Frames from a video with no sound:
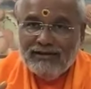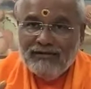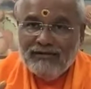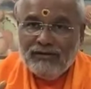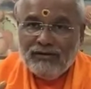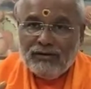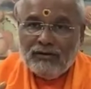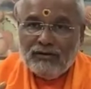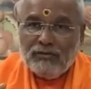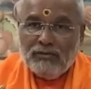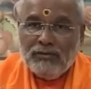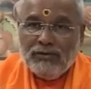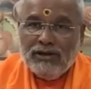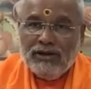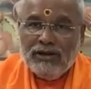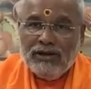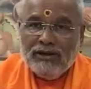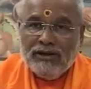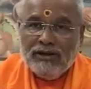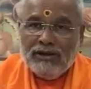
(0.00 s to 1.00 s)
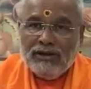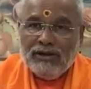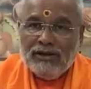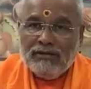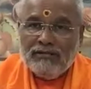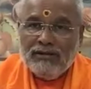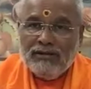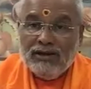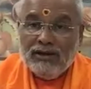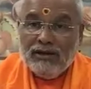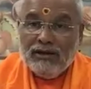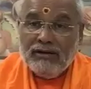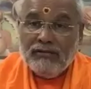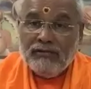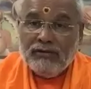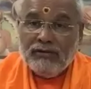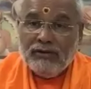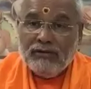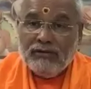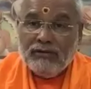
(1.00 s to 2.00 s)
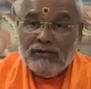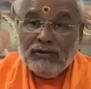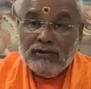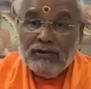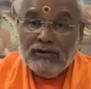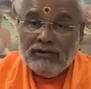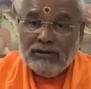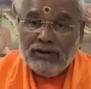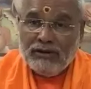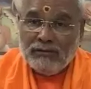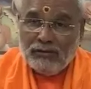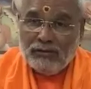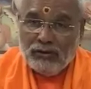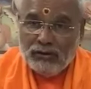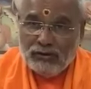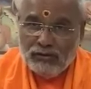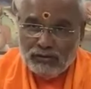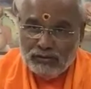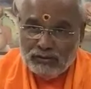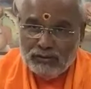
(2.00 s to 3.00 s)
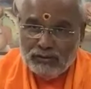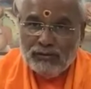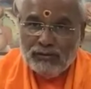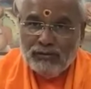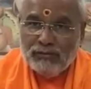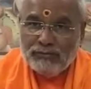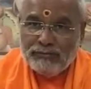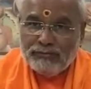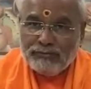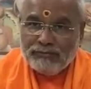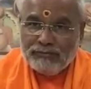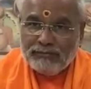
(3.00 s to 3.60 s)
Formally, there are 25 things I want to do,